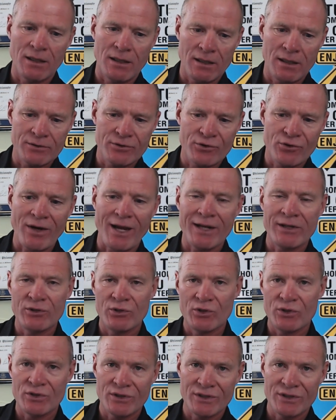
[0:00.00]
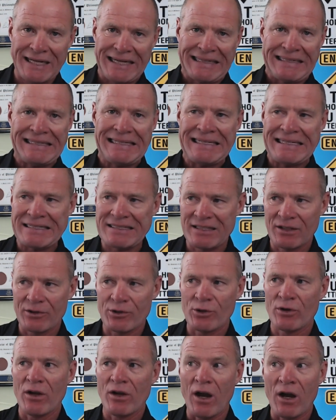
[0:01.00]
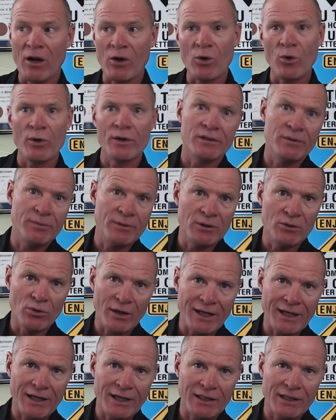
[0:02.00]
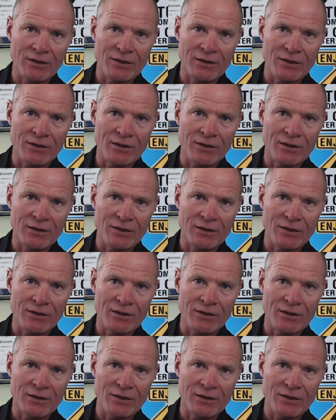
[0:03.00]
strategies and techniques that they're not going to be looking at